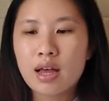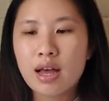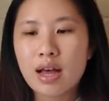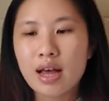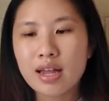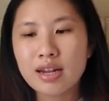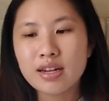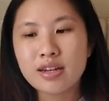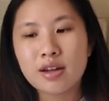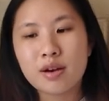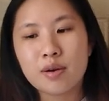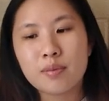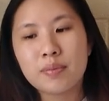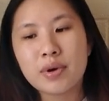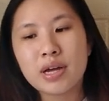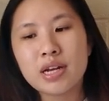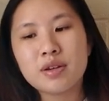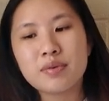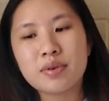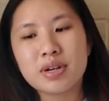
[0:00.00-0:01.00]
I don't know.
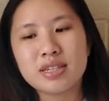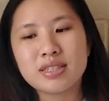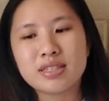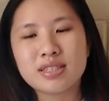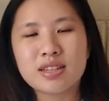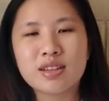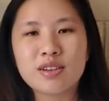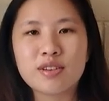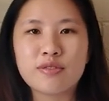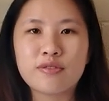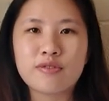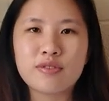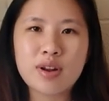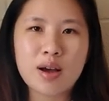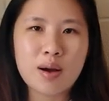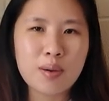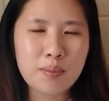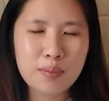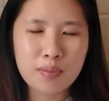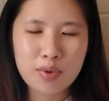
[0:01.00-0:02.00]
But, anyways,
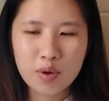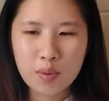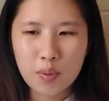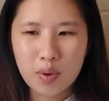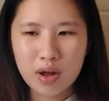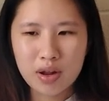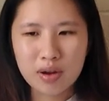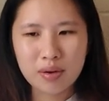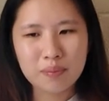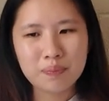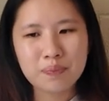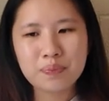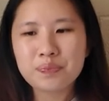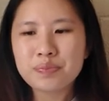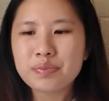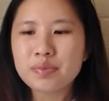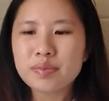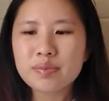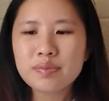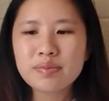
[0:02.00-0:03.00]
number one,
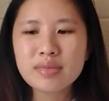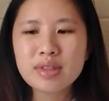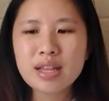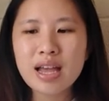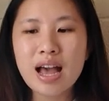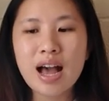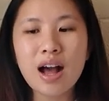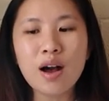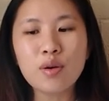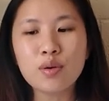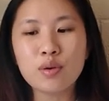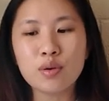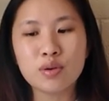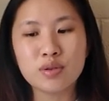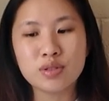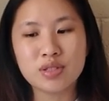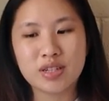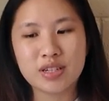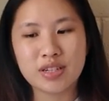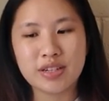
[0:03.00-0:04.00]
how
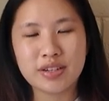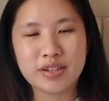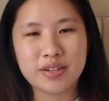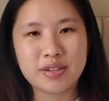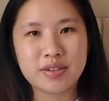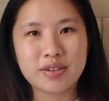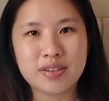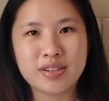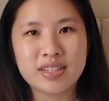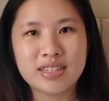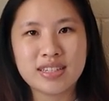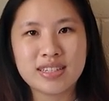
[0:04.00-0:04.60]
old are you?